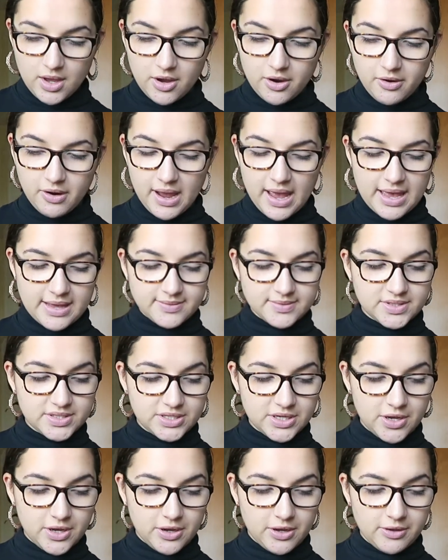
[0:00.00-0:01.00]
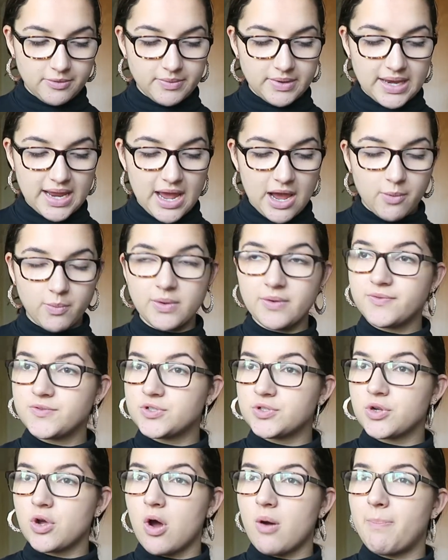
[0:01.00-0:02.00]
Alright, so now
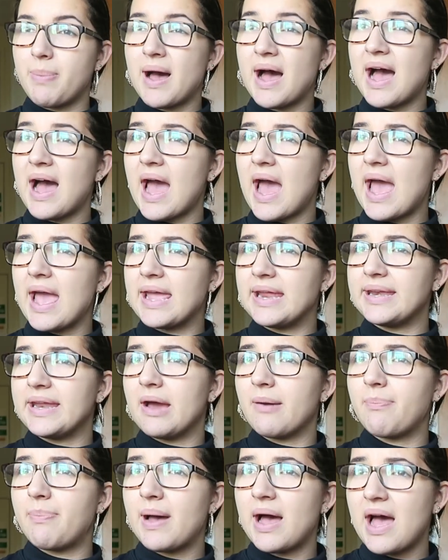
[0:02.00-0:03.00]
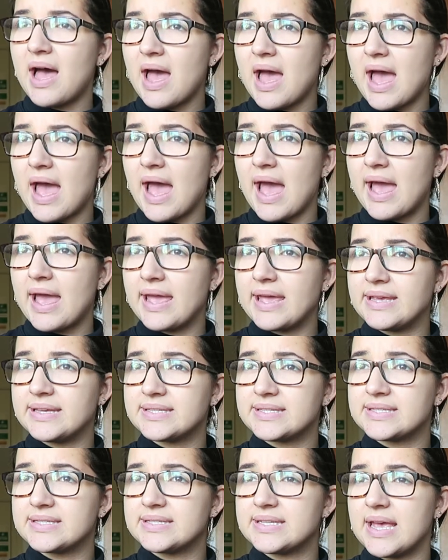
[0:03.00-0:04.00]
we've got part A. Now part A
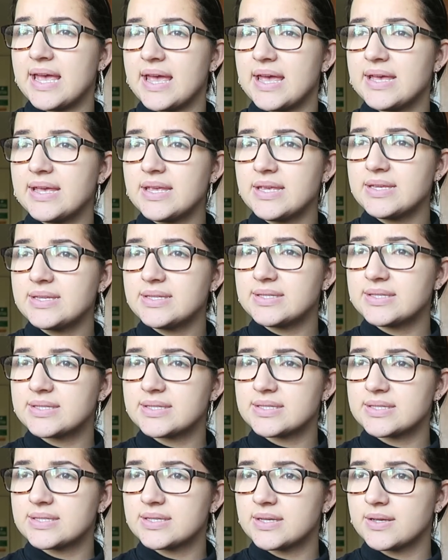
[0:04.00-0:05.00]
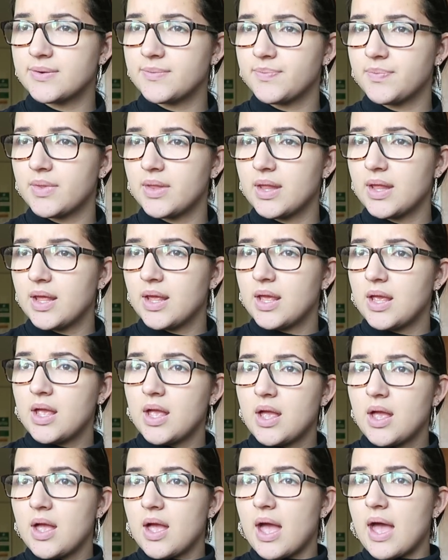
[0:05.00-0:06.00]
says,
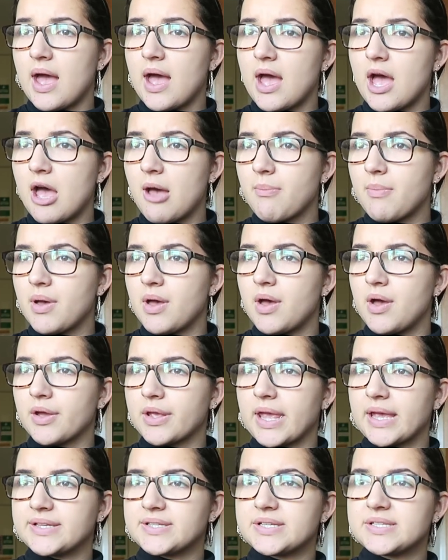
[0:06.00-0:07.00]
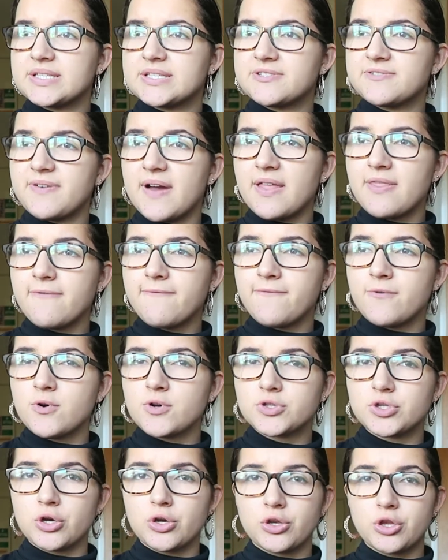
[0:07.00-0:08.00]
okay, so it says find the
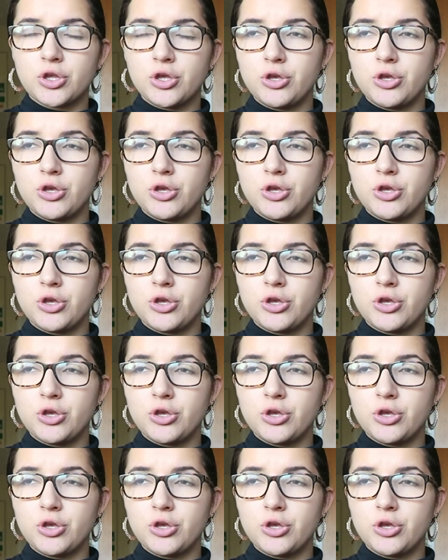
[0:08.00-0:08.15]
force on